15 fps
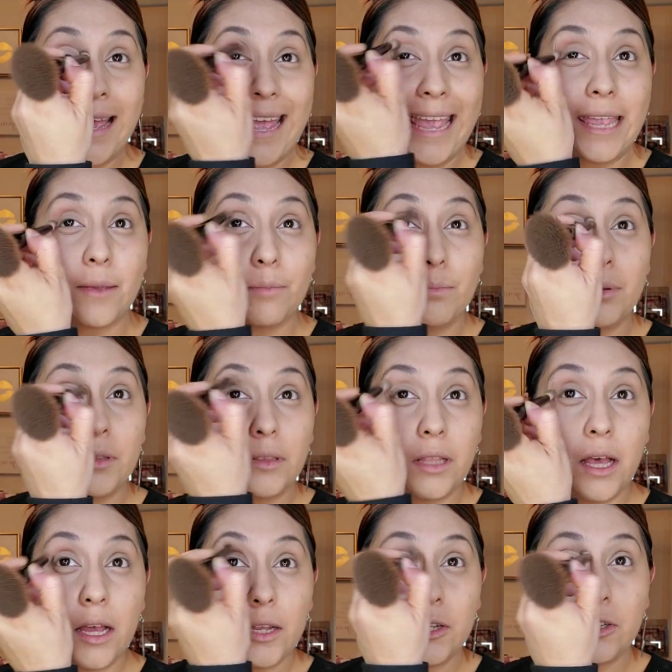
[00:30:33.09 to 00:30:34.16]
a
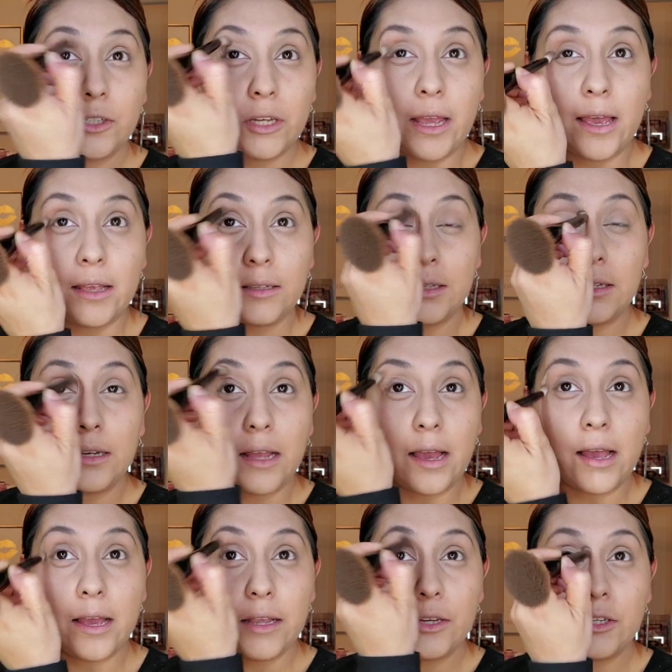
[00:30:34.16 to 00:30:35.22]
blush as an
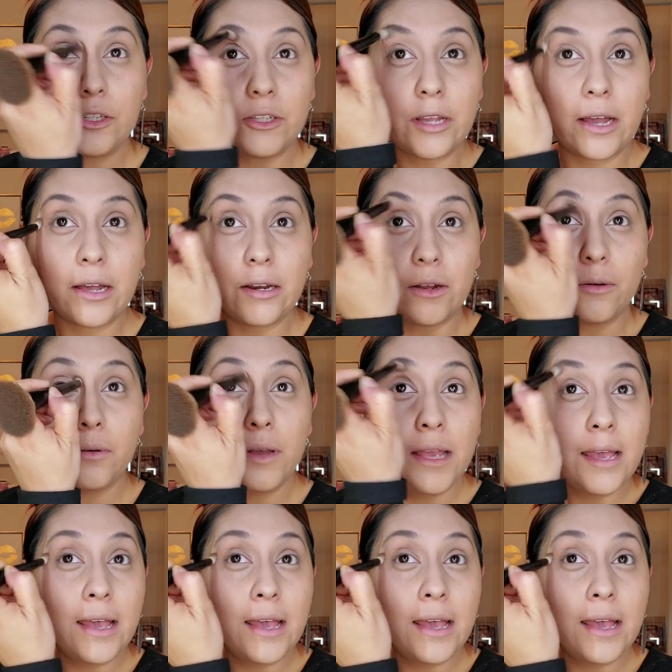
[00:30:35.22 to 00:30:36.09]
eyeshadow,